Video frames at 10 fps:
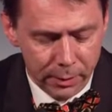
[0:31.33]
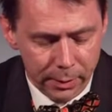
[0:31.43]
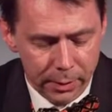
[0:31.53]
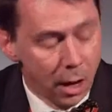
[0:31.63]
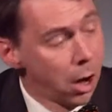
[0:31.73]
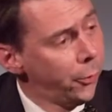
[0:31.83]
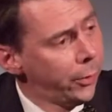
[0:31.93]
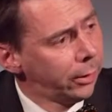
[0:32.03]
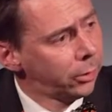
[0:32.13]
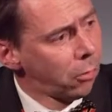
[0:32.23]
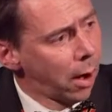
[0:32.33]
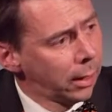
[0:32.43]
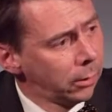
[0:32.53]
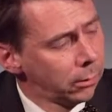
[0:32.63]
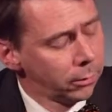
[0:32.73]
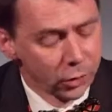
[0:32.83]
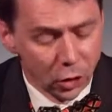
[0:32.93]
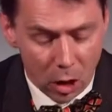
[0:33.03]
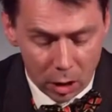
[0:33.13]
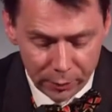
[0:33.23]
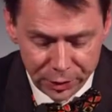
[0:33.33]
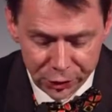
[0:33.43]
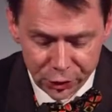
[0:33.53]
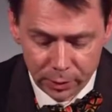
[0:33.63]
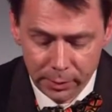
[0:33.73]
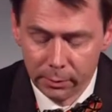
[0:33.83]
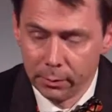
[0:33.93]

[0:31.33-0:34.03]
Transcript: in owning and running the car industry,